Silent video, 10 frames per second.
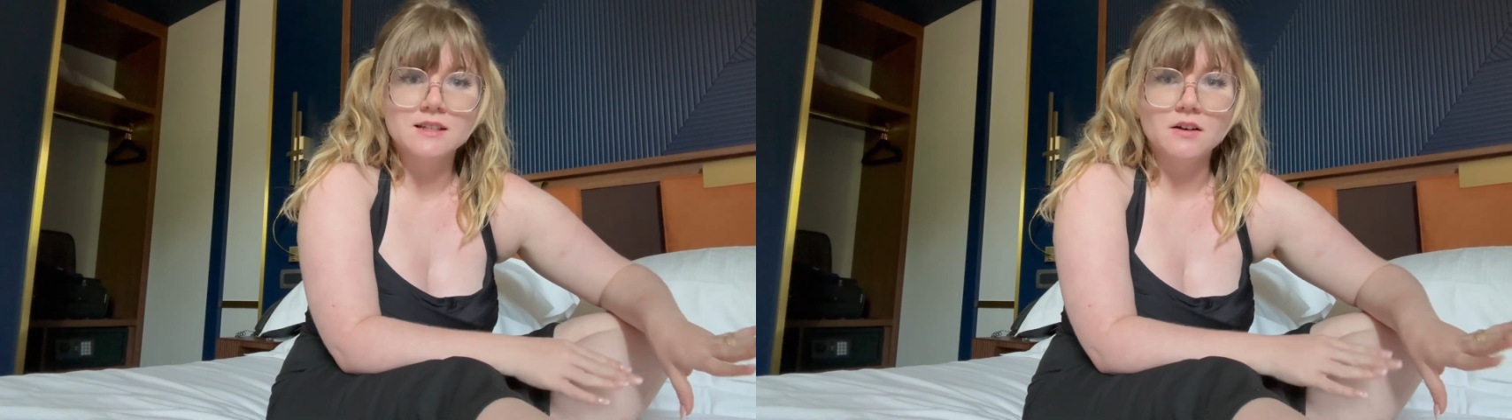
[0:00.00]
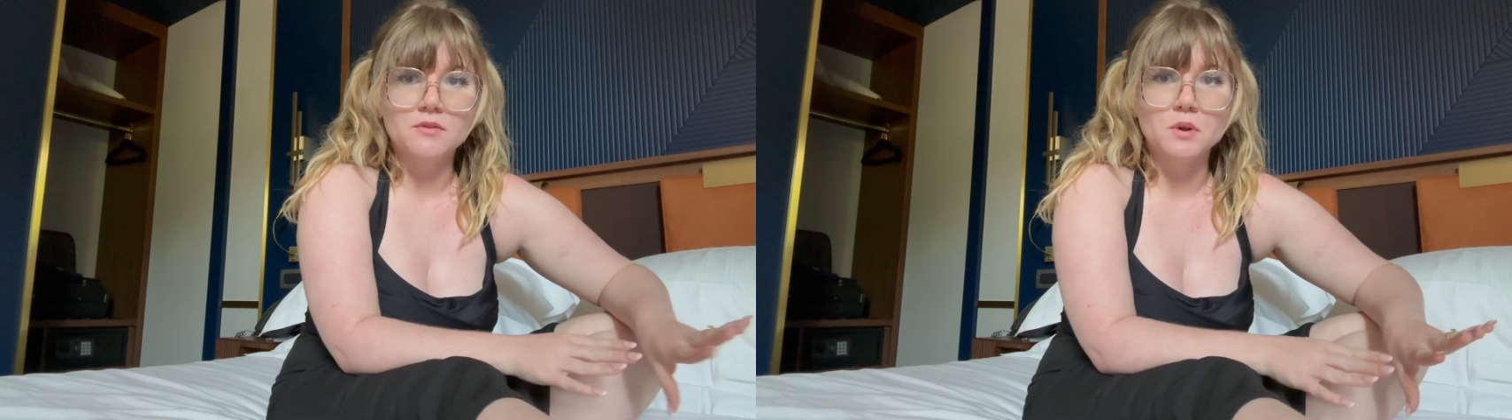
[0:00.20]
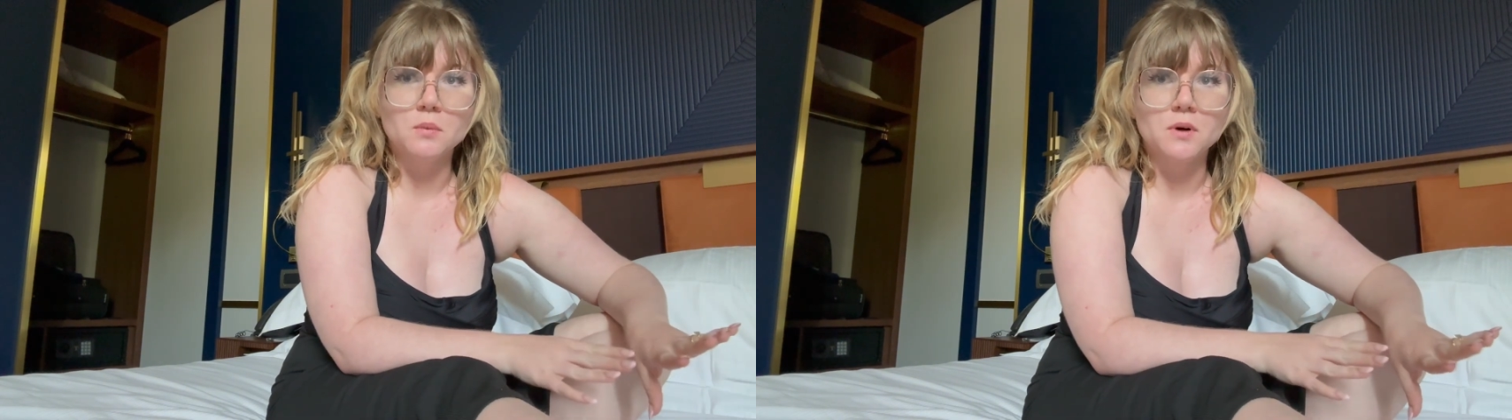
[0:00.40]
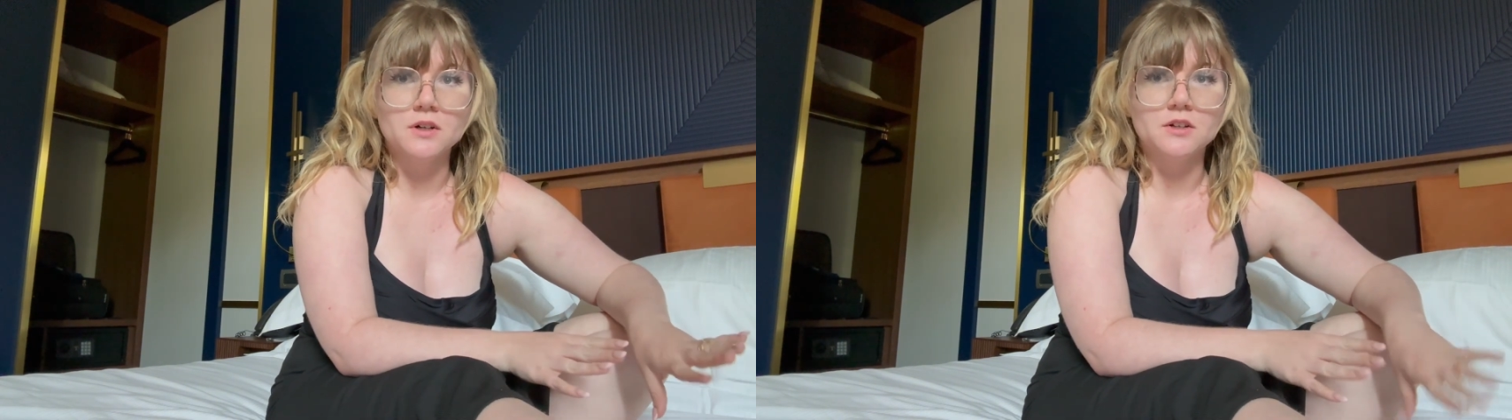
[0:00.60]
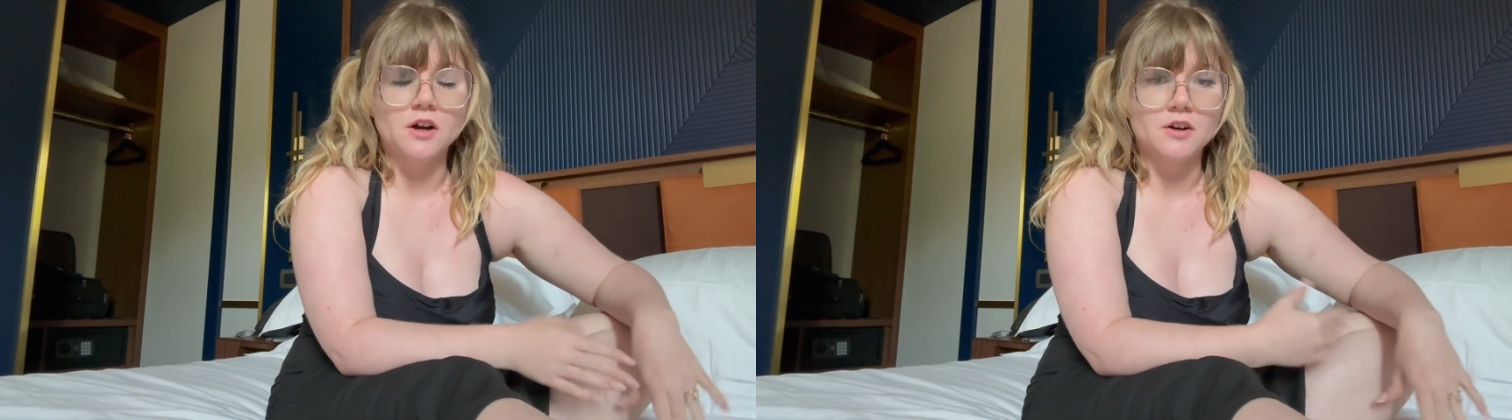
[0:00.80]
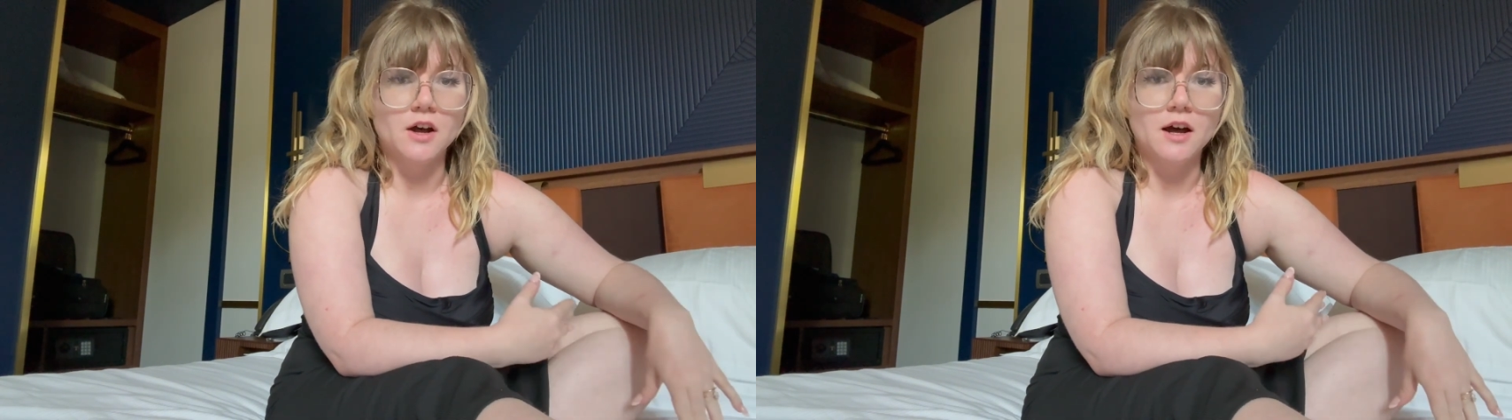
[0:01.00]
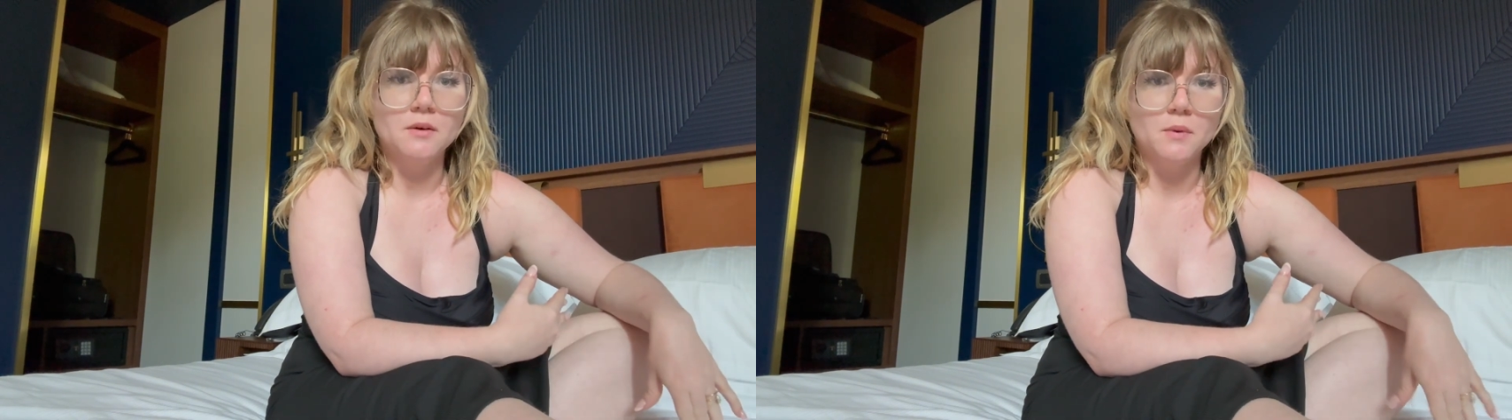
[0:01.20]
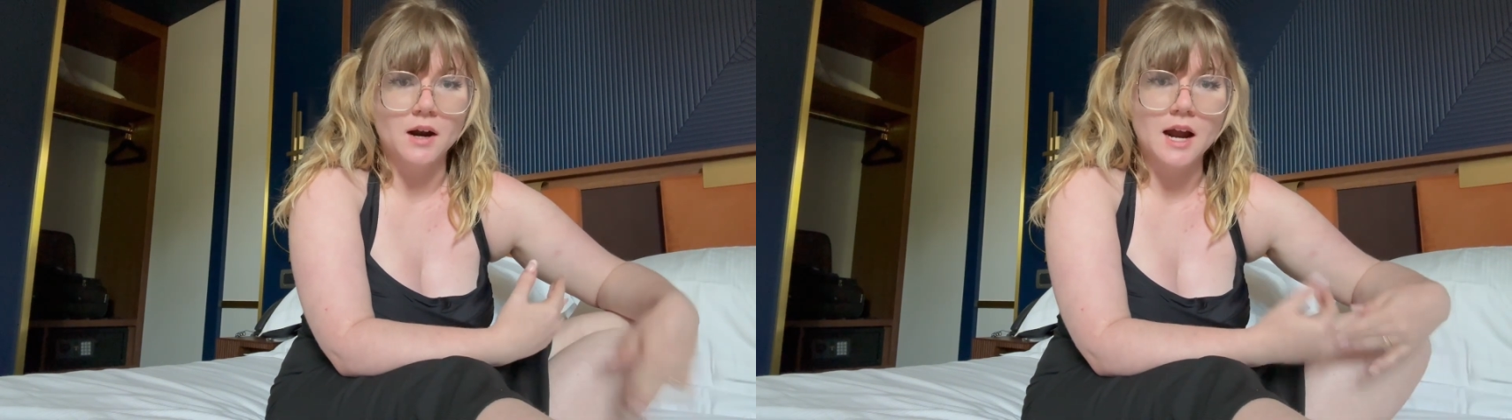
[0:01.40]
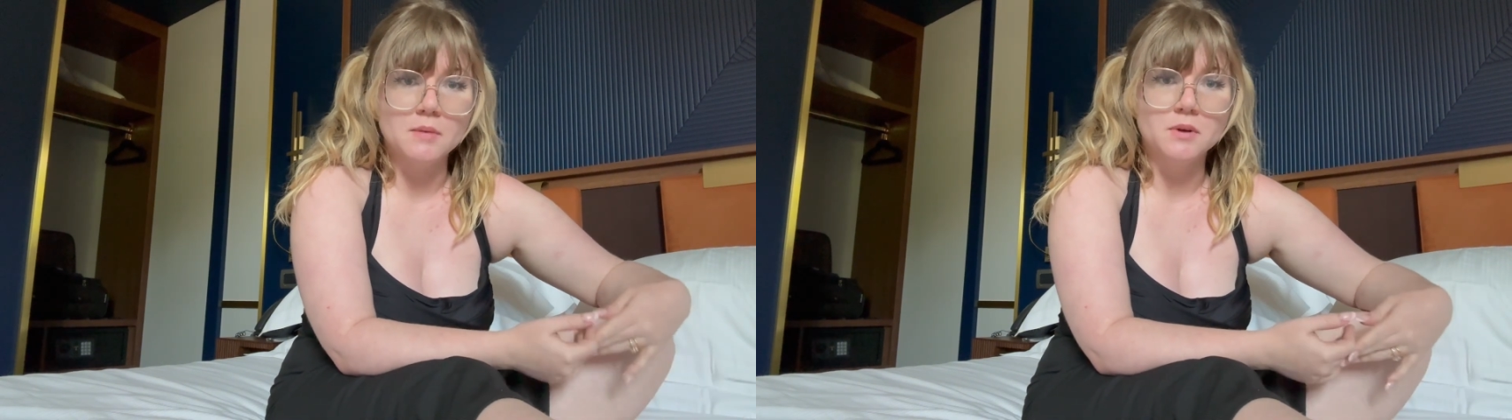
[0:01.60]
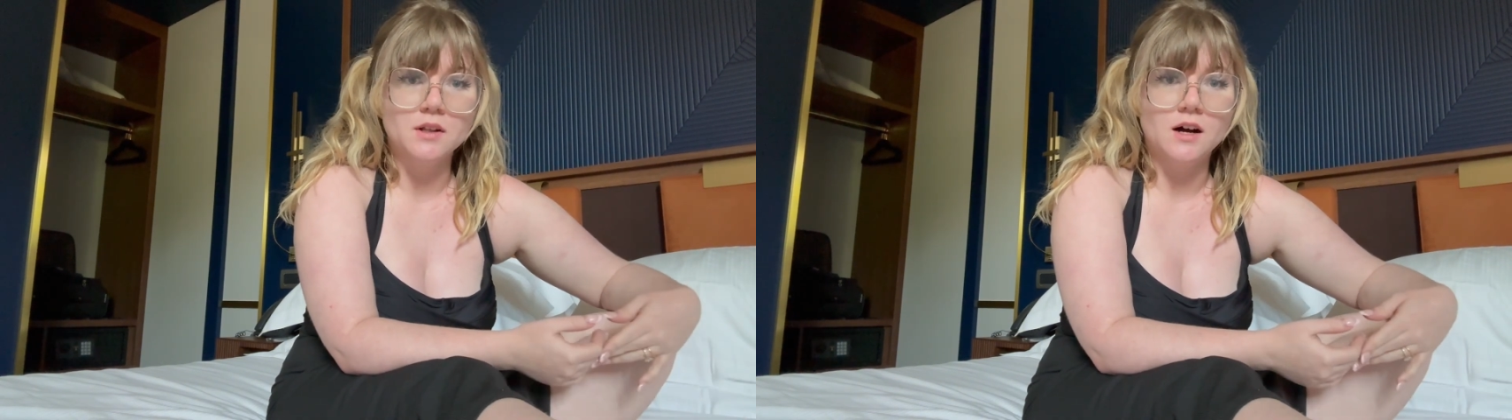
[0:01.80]
of the world are not where I
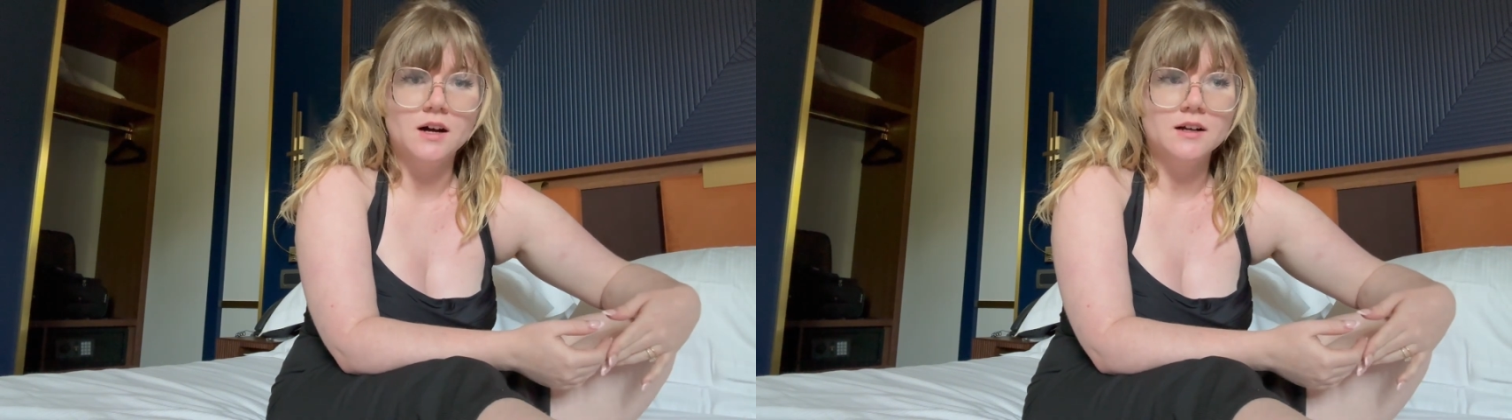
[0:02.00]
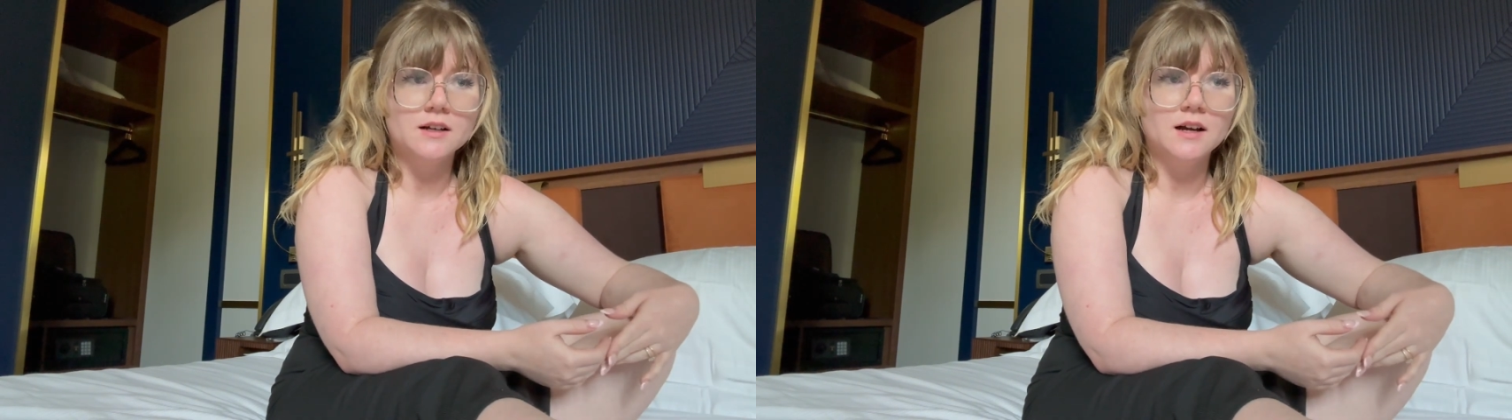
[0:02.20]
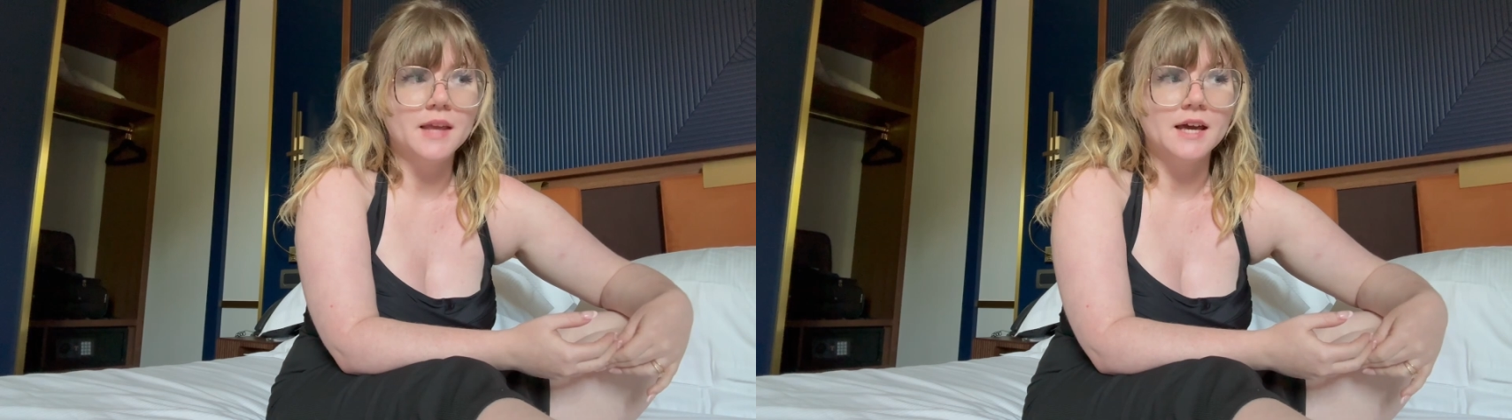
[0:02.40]
belong.